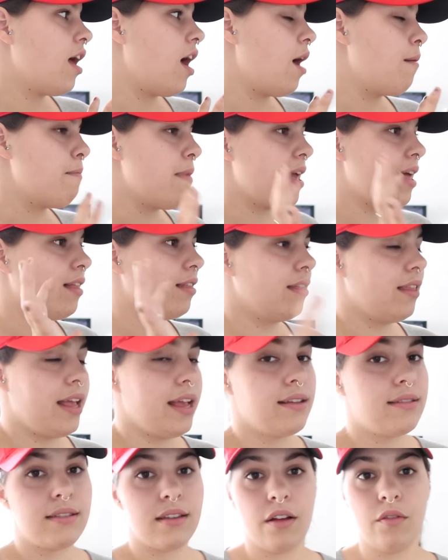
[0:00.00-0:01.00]
and make a
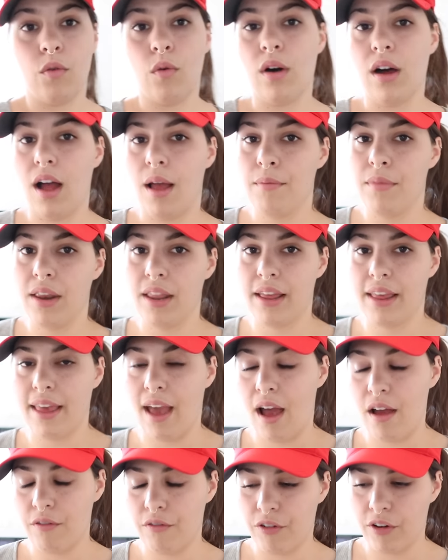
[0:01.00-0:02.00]
list of what I'm gonna
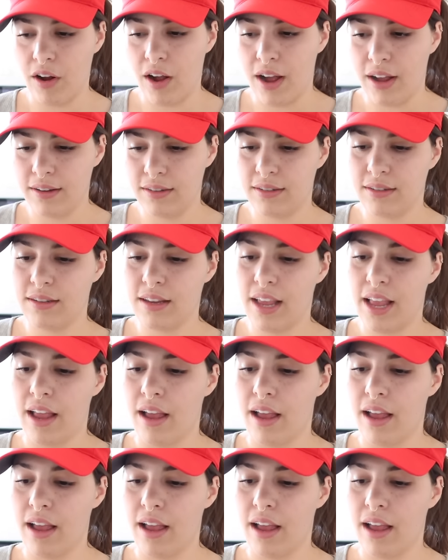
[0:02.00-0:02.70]
get for us.